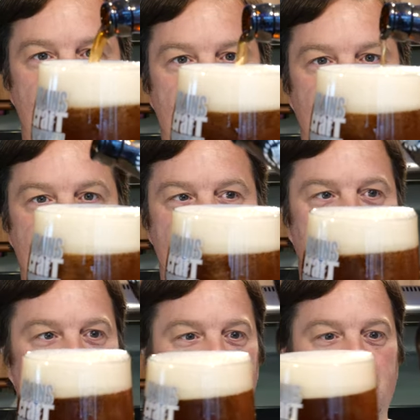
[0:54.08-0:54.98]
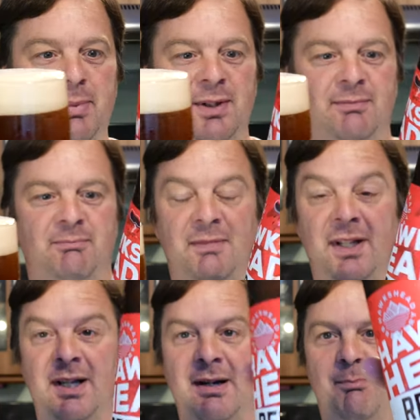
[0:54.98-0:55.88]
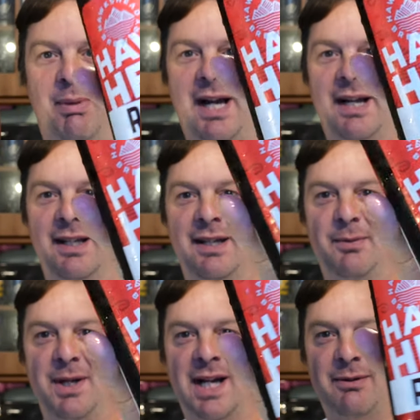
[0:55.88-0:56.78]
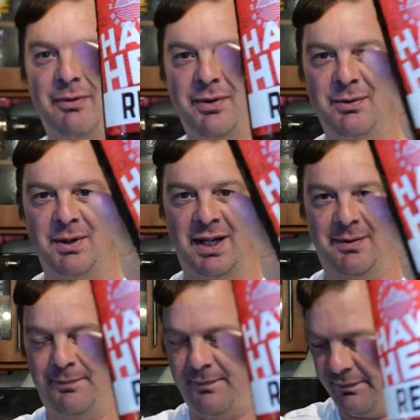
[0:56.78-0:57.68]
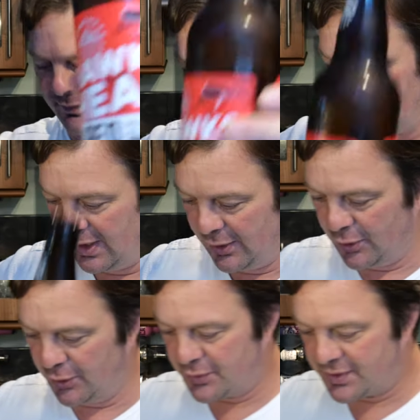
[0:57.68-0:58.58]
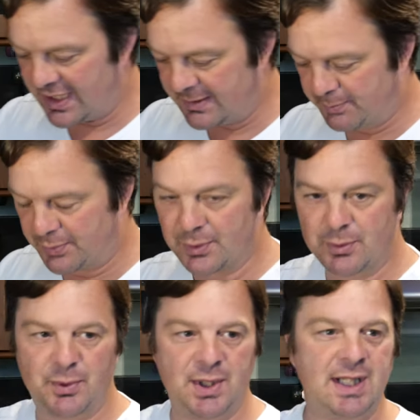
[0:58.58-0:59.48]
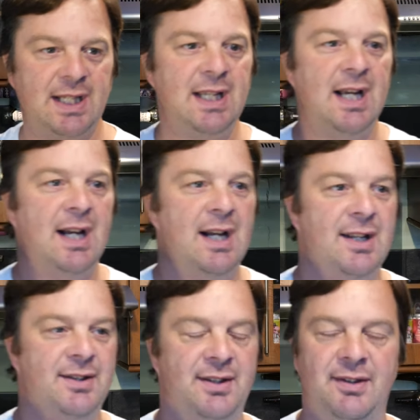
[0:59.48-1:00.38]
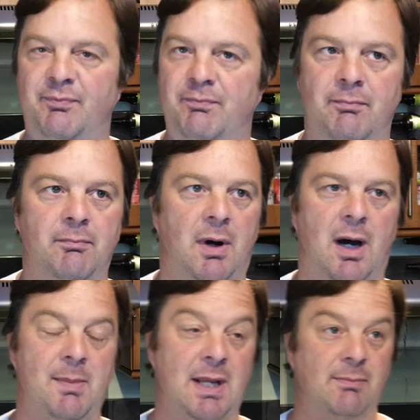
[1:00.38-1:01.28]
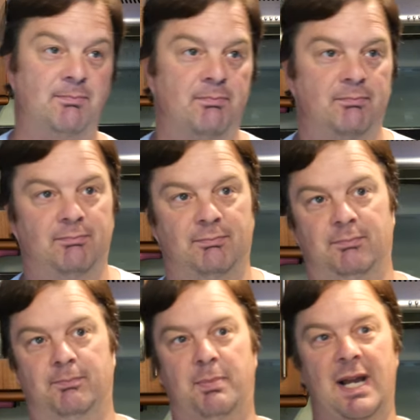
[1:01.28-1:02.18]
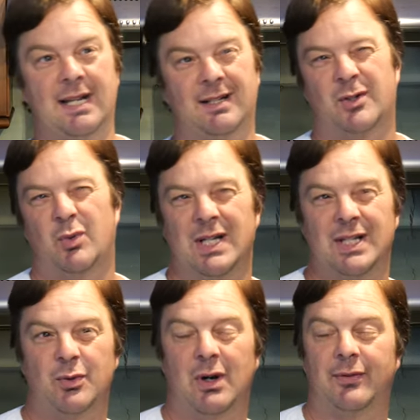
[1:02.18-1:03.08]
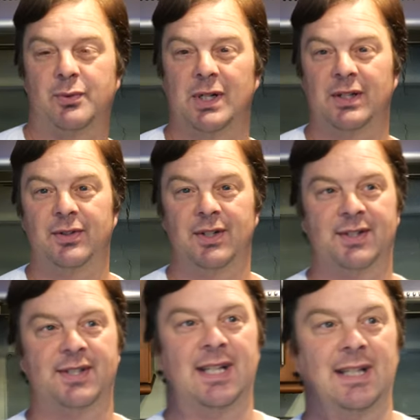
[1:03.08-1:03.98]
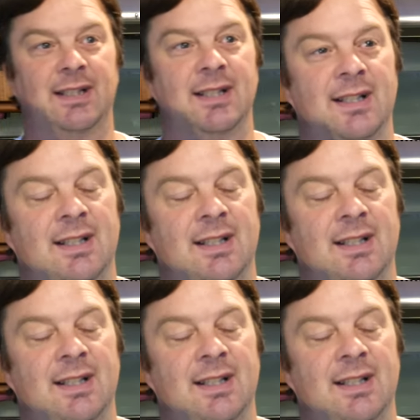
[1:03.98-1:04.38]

We picked this one up and bang, here we are reviewing it. Hawkshead Brewery I mean, back 2012, 2013,